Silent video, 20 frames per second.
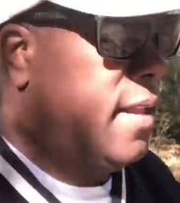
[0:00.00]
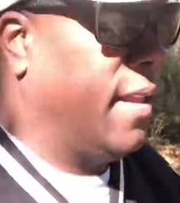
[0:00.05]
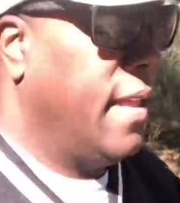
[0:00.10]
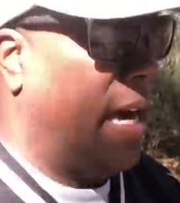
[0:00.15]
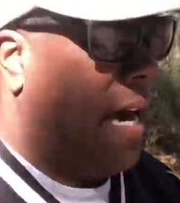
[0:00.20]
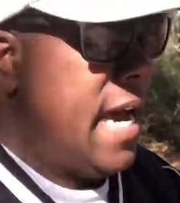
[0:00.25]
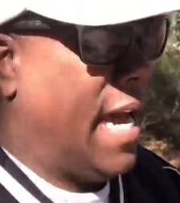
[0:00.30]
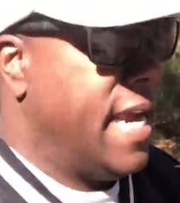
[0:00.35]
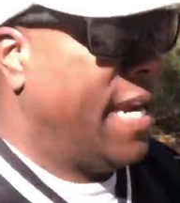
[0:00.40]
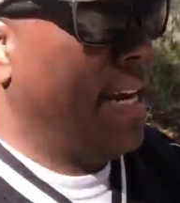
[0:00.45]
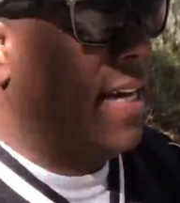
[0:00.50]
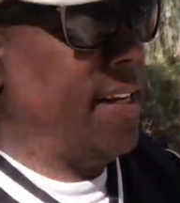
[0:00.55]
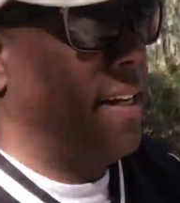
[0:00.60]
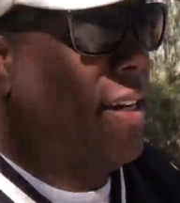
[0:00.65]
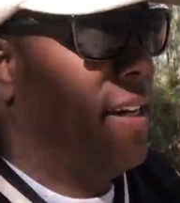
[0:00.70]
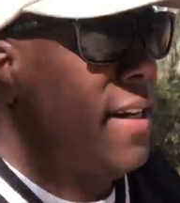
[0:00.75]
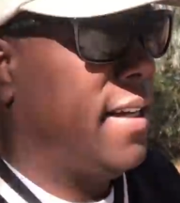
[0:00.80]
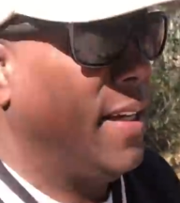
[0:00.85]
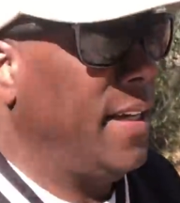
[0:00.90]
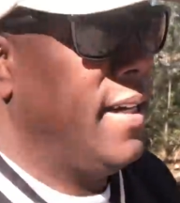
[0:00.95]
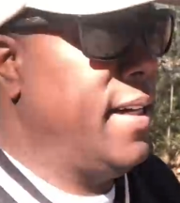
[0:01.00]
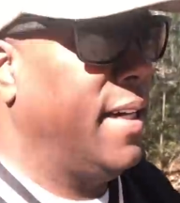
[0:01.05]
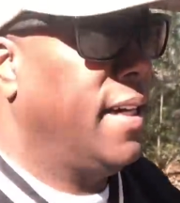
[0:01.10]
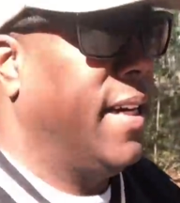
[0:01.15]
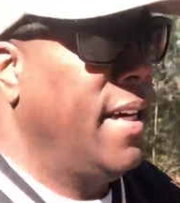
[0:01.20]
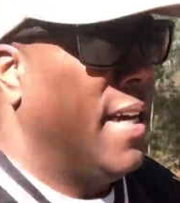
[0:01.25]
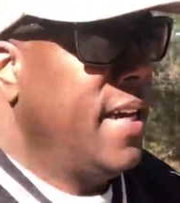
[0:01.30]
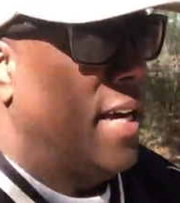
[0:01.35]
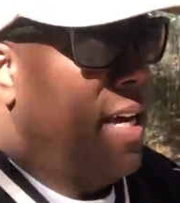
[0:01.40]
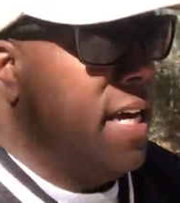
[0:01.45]
The hike
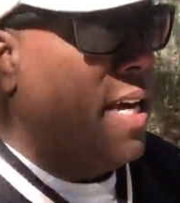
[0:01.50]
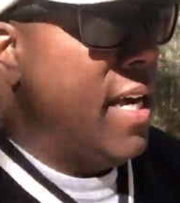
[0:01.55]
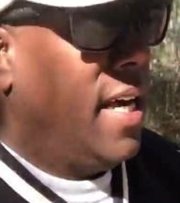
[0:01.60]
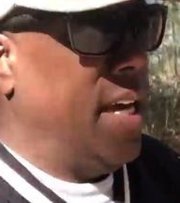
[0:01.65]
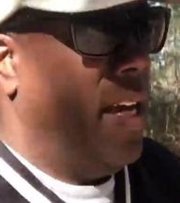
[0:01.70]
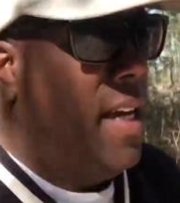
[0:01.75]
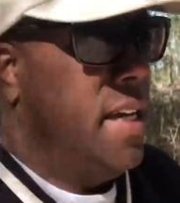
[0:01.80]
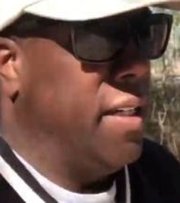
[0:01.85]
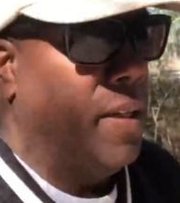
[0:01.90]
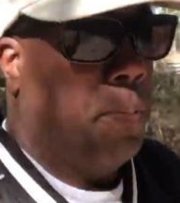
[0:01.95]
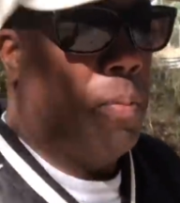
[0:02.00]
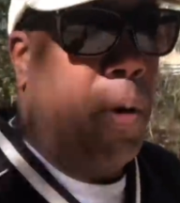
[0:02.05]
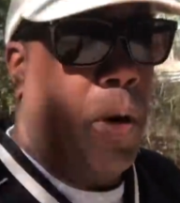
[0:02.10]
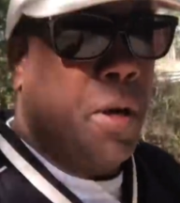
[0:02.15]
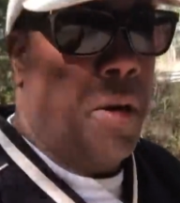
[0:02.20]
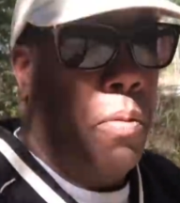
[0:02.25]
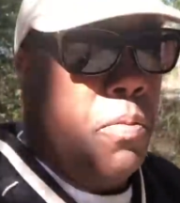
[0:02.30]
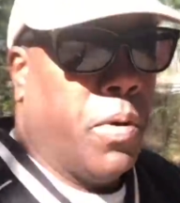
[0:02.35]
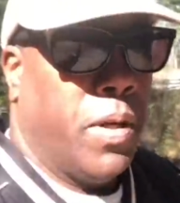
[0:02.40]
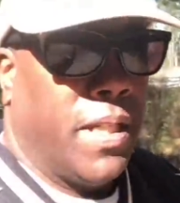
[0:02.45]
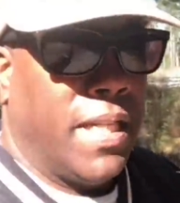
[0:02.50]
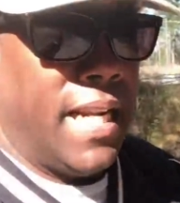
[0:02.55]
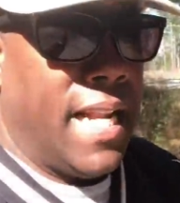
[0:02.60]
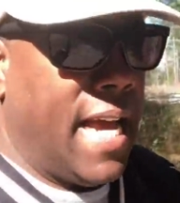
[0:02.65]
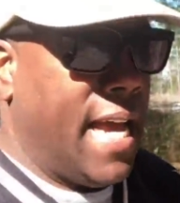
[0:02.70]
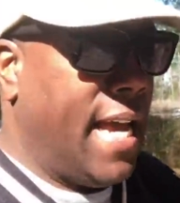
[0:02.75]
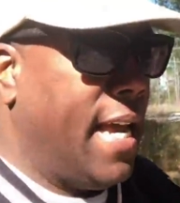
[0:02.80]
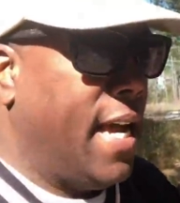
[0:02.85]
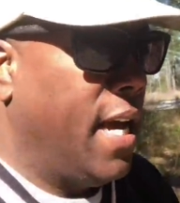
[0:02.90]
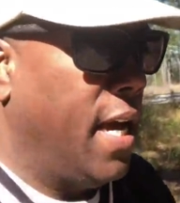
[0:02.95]
is a pretty good one
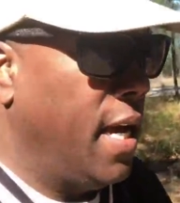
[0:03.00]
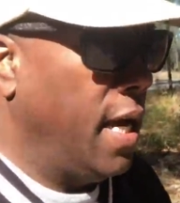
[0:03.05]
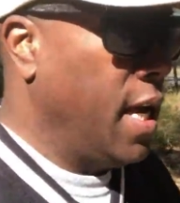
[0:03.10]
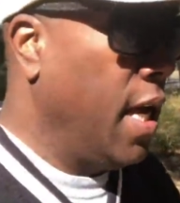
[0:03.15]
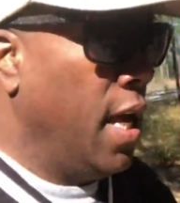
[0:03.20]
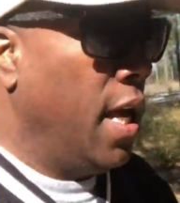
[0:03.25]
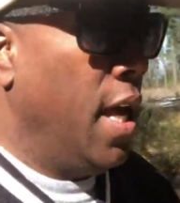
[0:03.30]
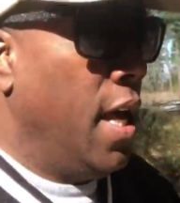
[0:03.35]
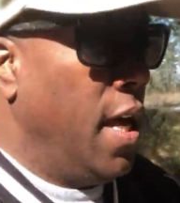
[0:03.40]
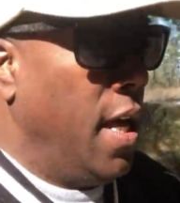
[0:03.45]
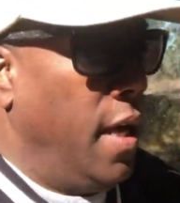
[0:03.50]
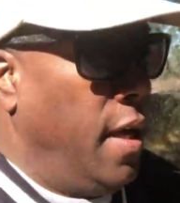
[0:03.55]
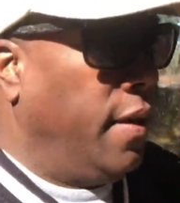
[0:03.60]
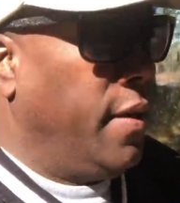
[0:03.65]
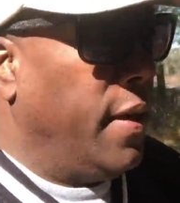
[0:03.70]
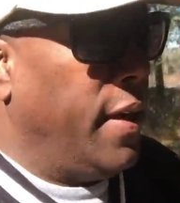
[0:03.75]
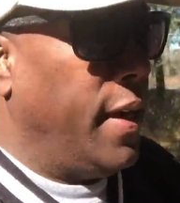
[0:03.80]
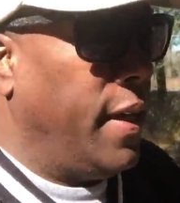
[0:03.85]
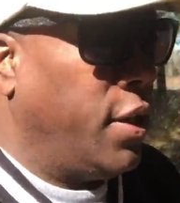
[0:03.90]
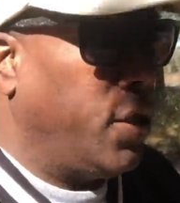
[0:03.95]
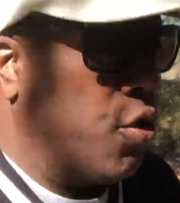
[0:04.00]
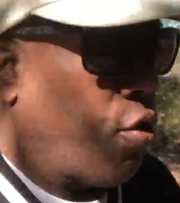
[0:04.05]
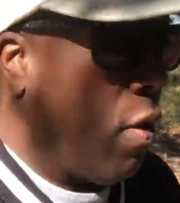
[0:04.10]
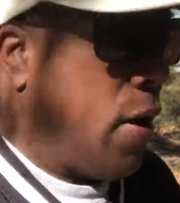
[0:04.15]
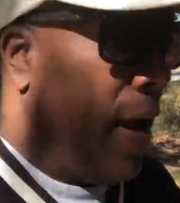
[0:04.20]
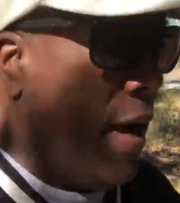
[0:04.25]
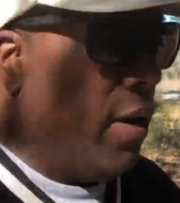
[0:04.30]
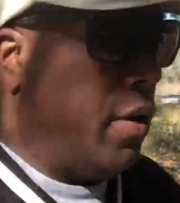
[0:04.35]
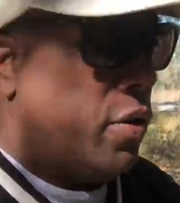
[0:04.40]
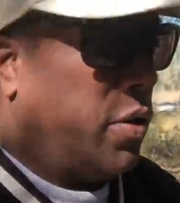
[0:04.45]
today. The
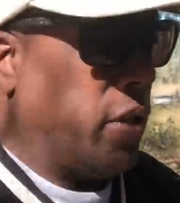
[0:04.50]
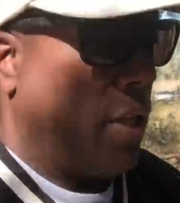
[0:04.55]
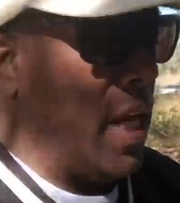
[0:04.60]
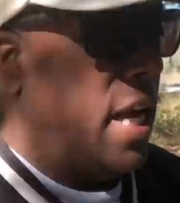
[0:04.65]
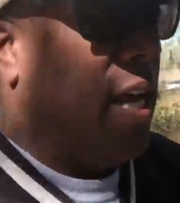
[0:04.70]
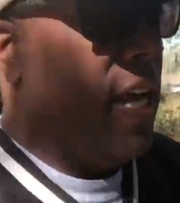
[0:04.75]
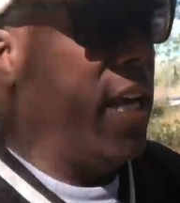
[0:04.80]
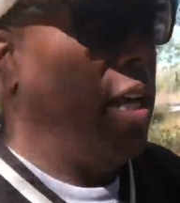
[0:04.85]
trails